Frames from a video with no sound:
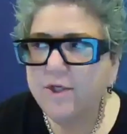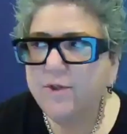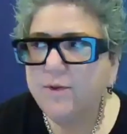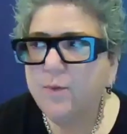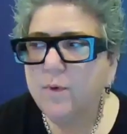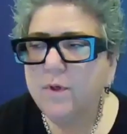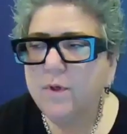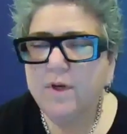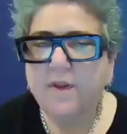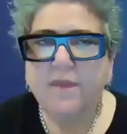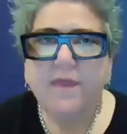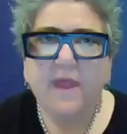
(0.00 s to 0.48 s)
just
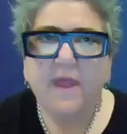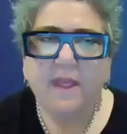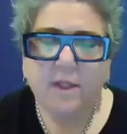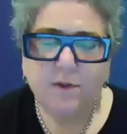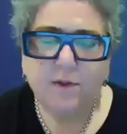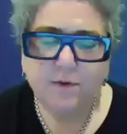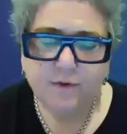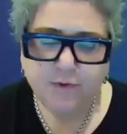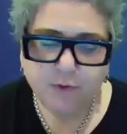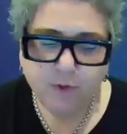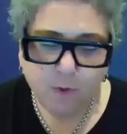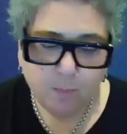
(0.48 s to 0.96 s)
want to thank
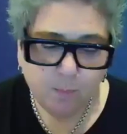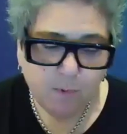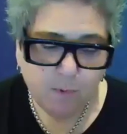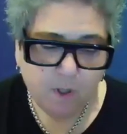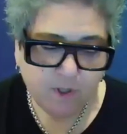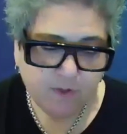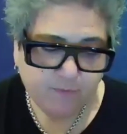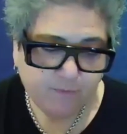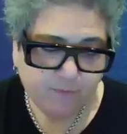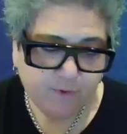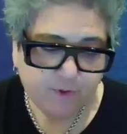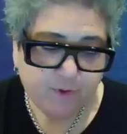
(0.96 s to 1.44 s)
you so
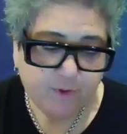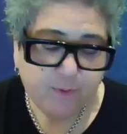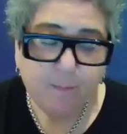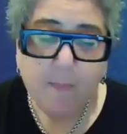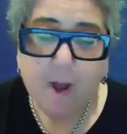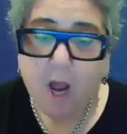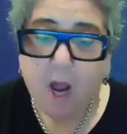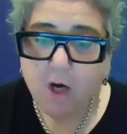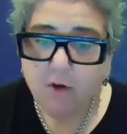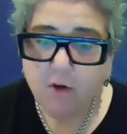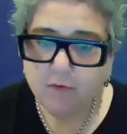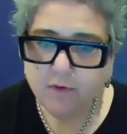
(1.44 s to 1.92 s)
much for
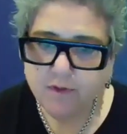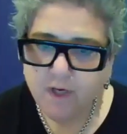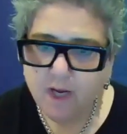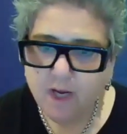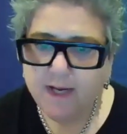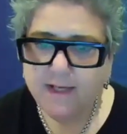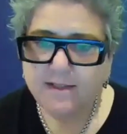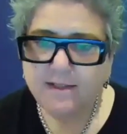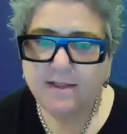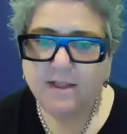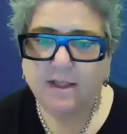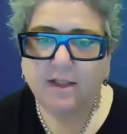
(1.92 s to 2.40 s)

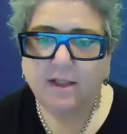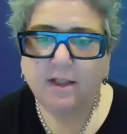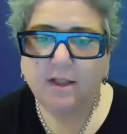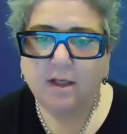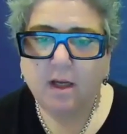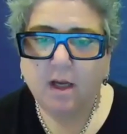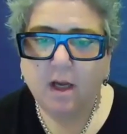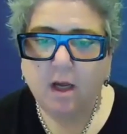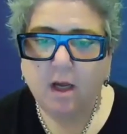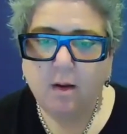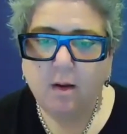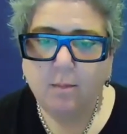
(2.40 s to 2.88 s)

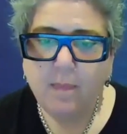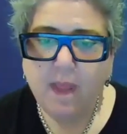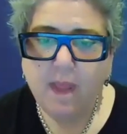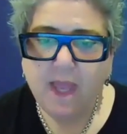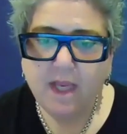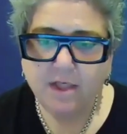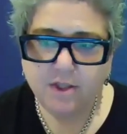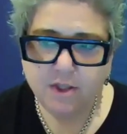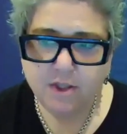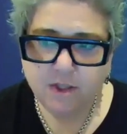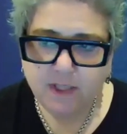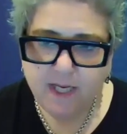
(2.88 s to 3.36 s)
democratizing um,
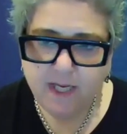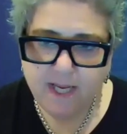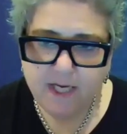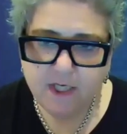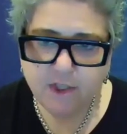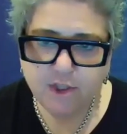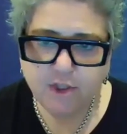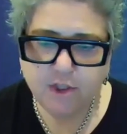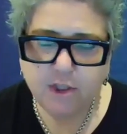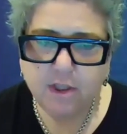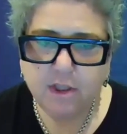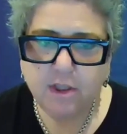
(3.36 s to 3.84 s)

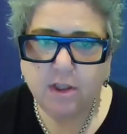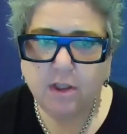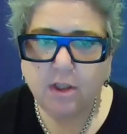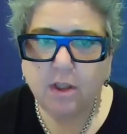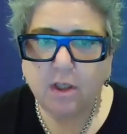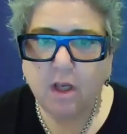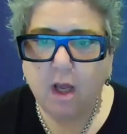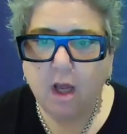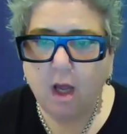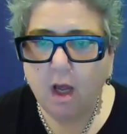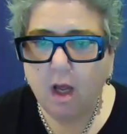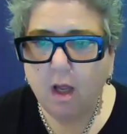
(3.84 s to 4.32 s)

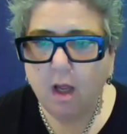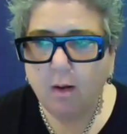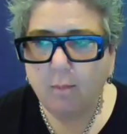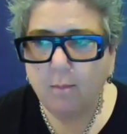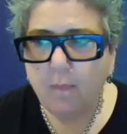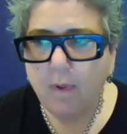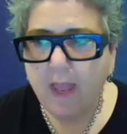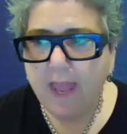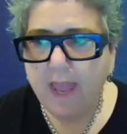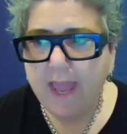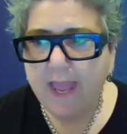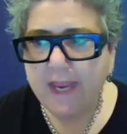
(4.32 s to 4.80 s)
education
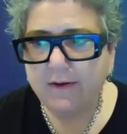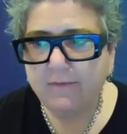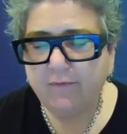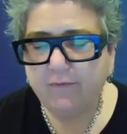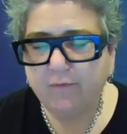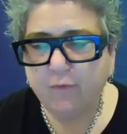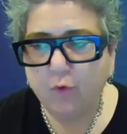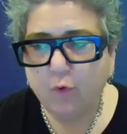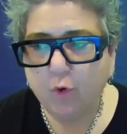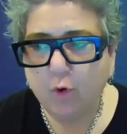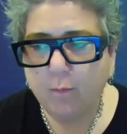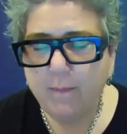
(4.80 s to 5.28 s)
um, and
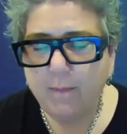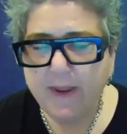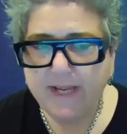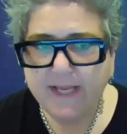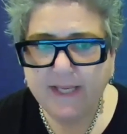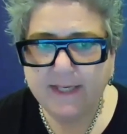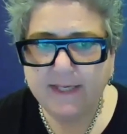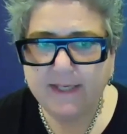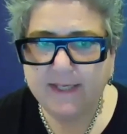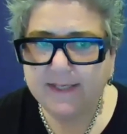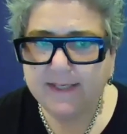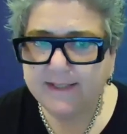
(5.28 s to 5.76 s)
for
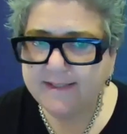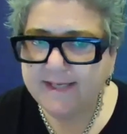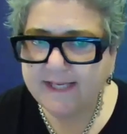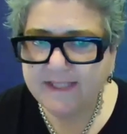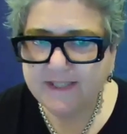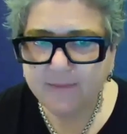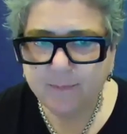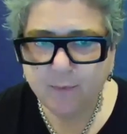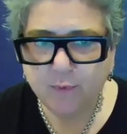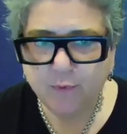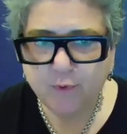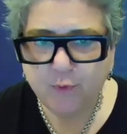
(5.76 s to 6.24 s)
making it
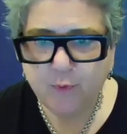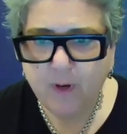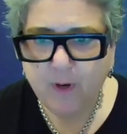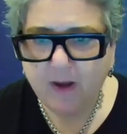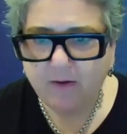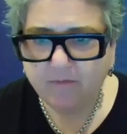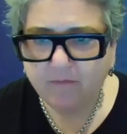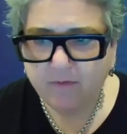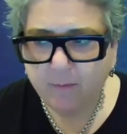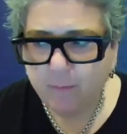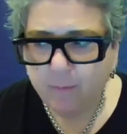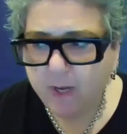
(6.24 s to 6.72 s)
accessible to
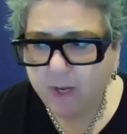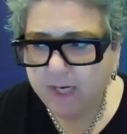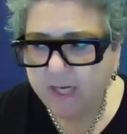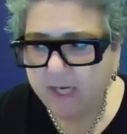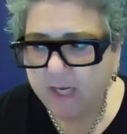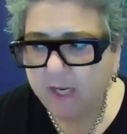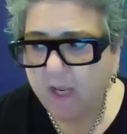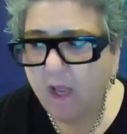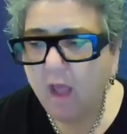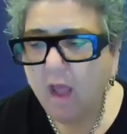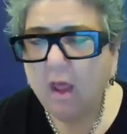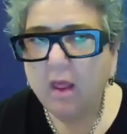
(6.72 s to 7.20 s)

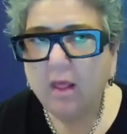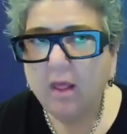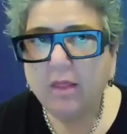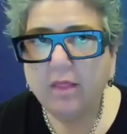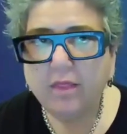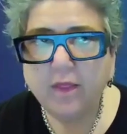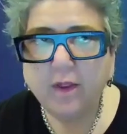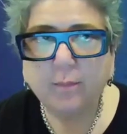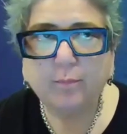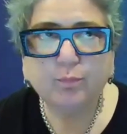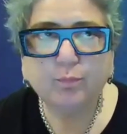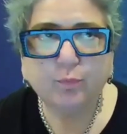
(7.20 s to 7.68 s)
everybody.
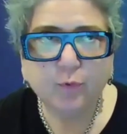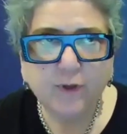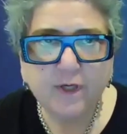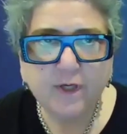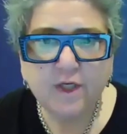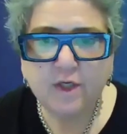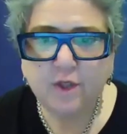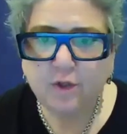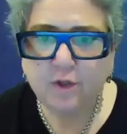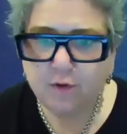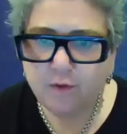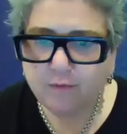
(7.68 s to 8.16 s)

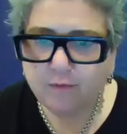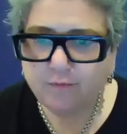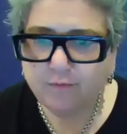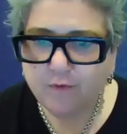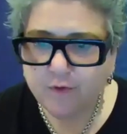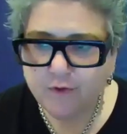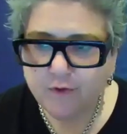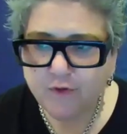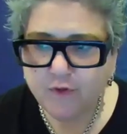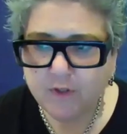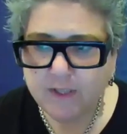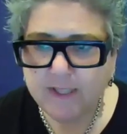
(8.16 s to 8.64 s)

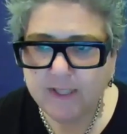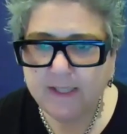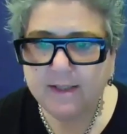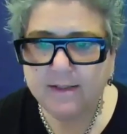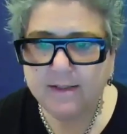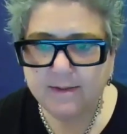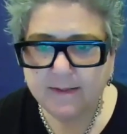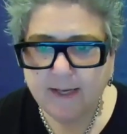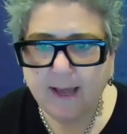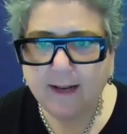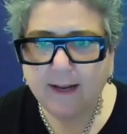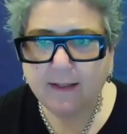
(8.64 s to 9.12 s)

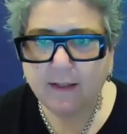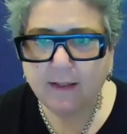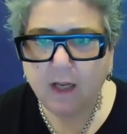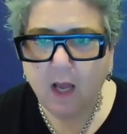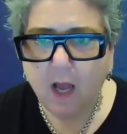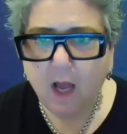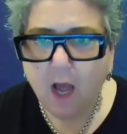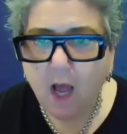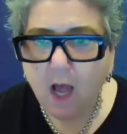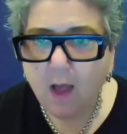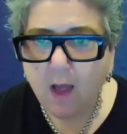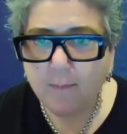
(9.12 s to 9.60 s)

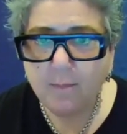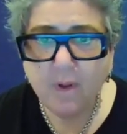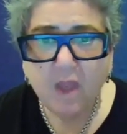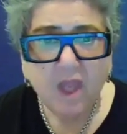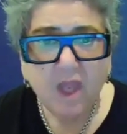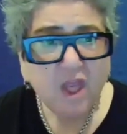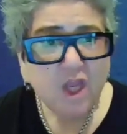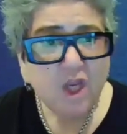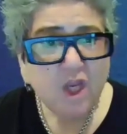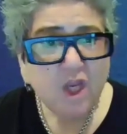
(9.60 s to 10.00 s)
Theprintuniversity.com.